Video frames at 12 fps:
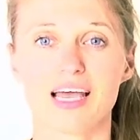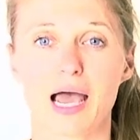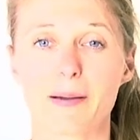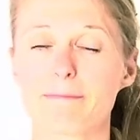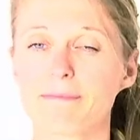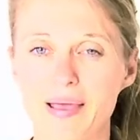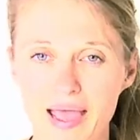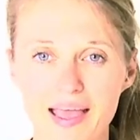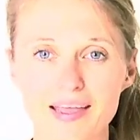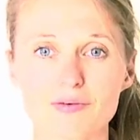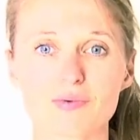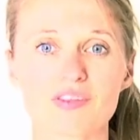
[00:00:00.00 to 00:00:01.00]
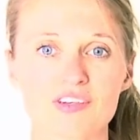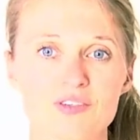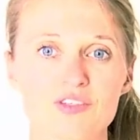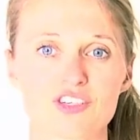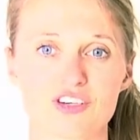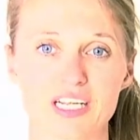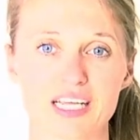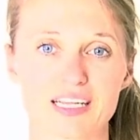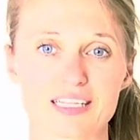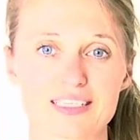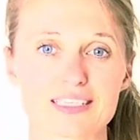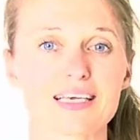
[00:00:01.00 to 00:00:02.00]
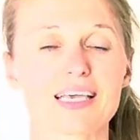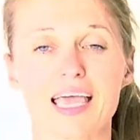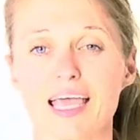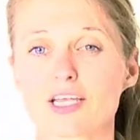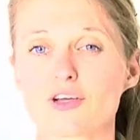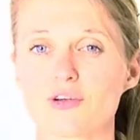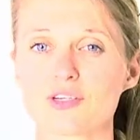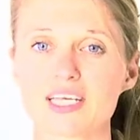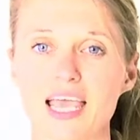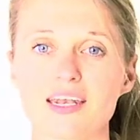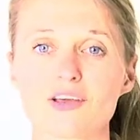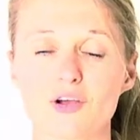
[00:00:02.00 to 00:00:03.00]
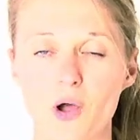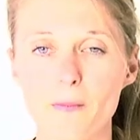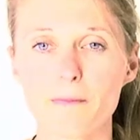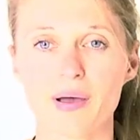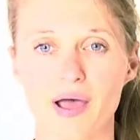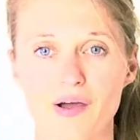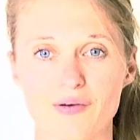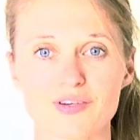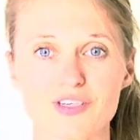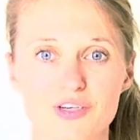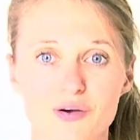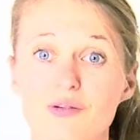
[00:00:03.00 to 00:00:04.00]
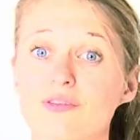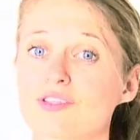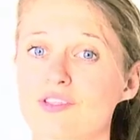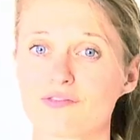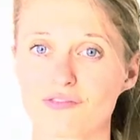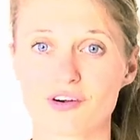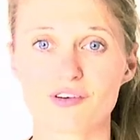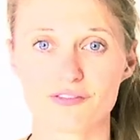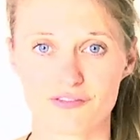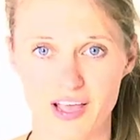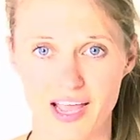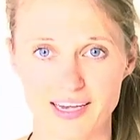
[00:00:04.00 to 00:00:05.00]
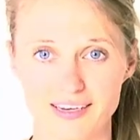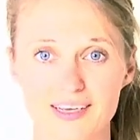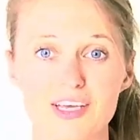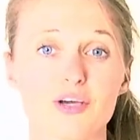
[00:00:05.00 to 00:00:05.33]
are packed with nutrients and contain a compound called sulforaphane,